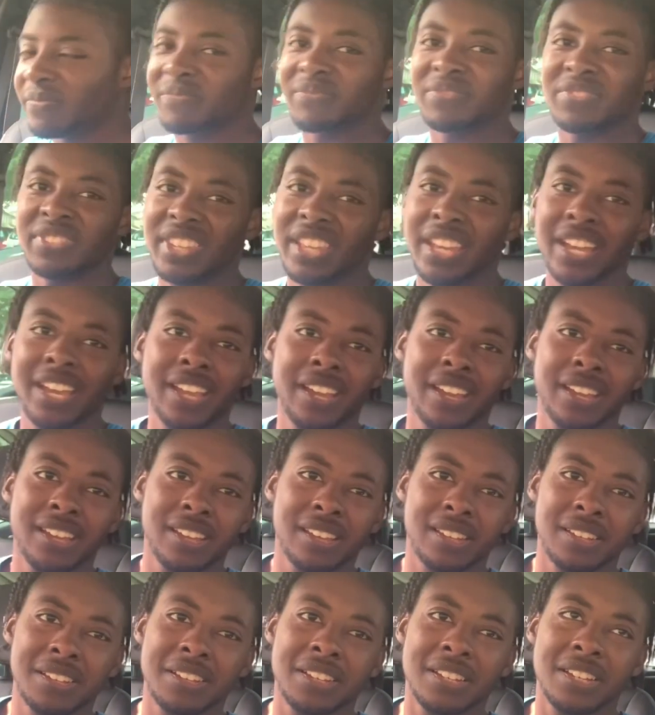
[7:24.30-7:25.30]
Yeah.
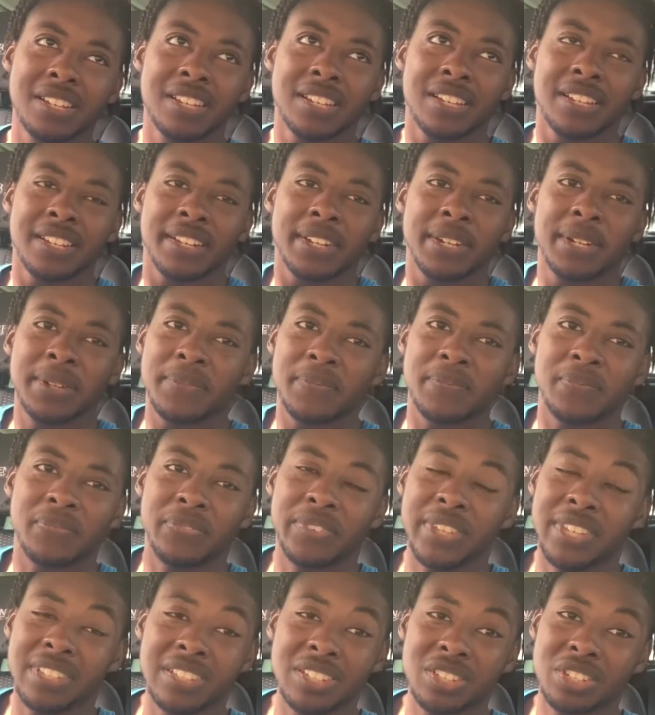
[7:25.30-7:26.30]

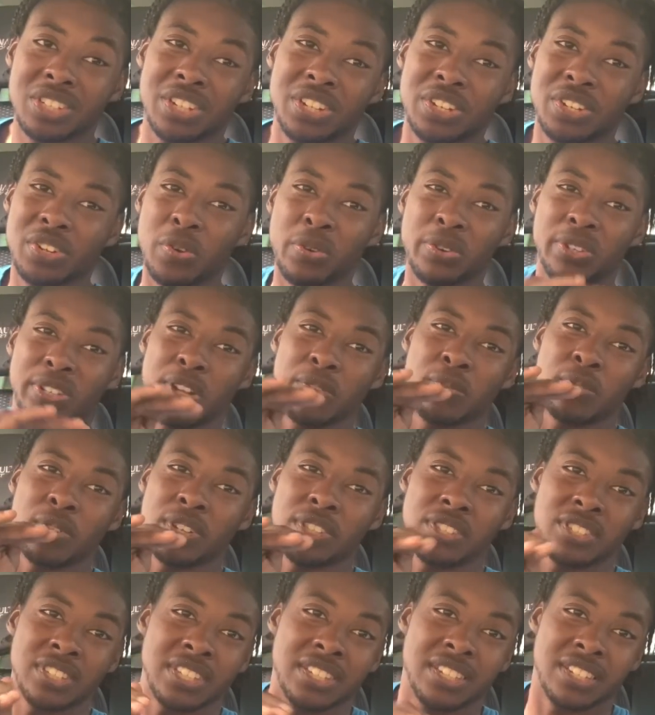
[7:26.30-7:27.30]
There's literally no
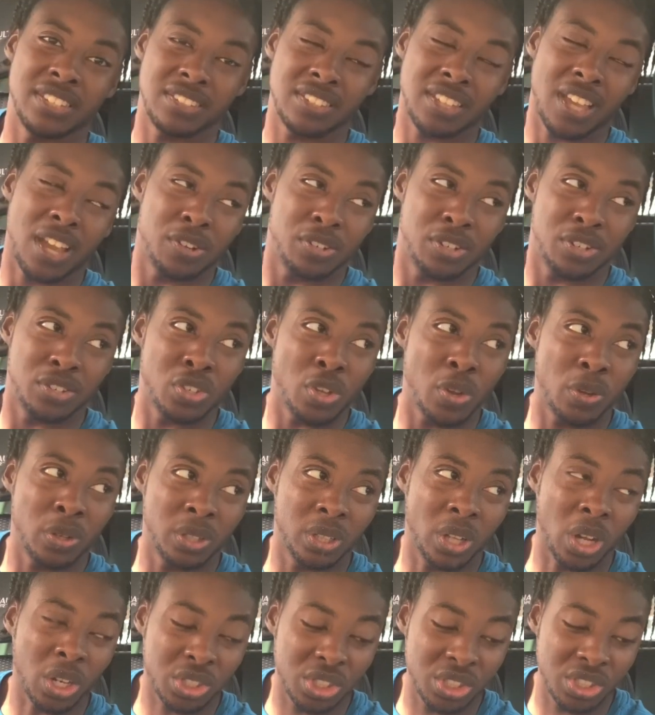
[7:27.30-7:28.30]
difference in the sound. There's no
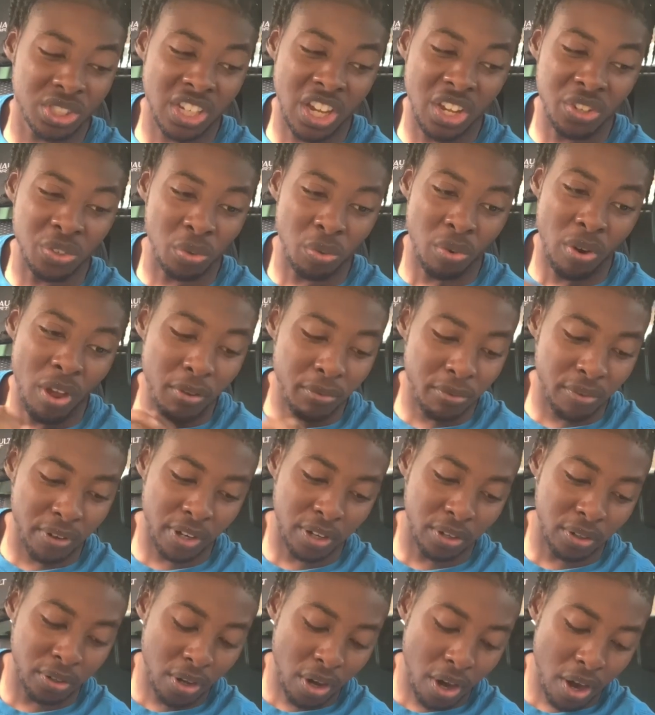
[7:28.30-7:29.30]
induction sound or
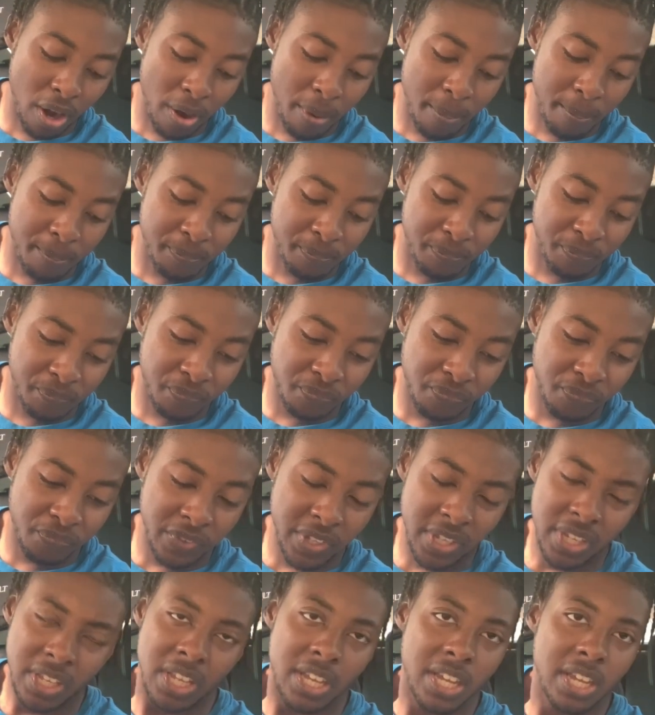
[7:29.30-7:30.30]
nothing.
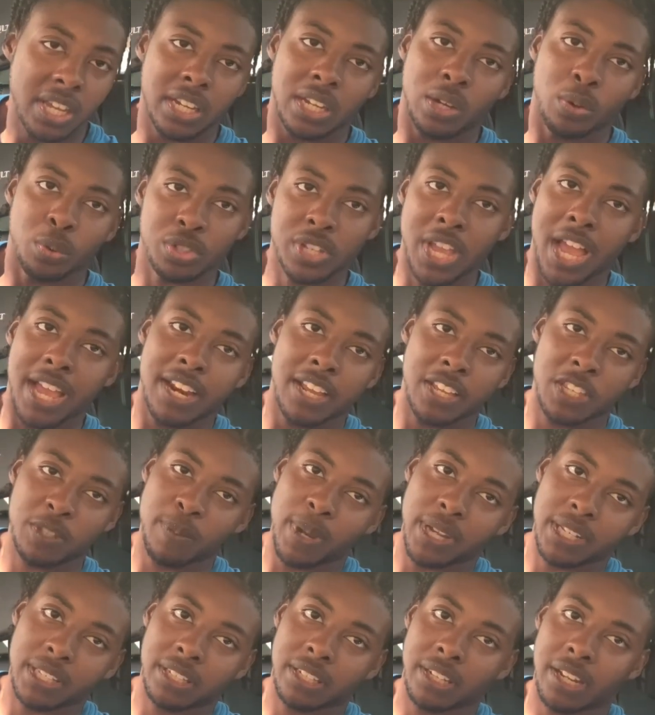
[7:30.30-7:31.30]
We're kind of
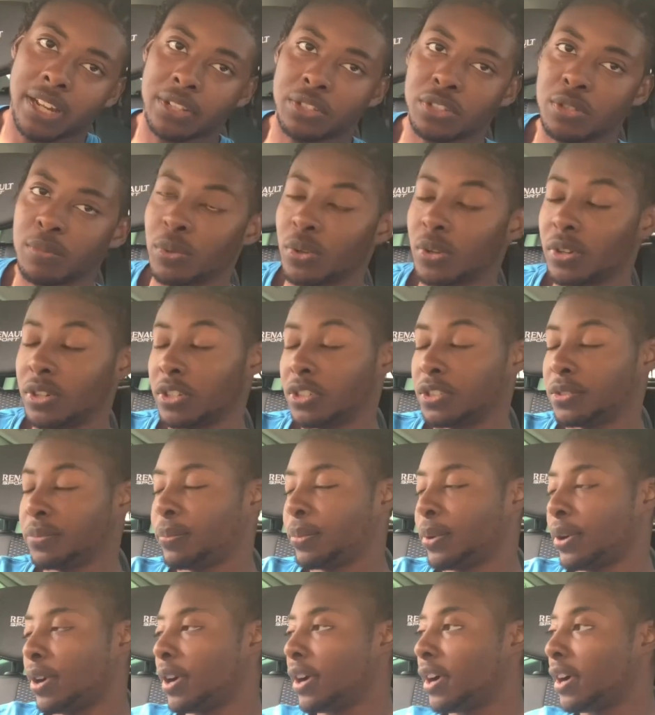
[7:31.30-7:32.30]
expecting that, to be honest.
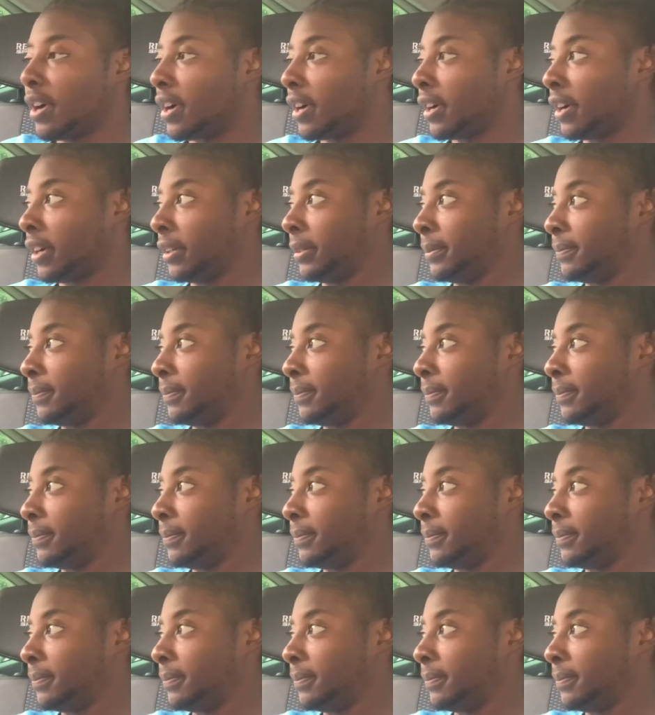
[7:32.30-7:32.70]
But got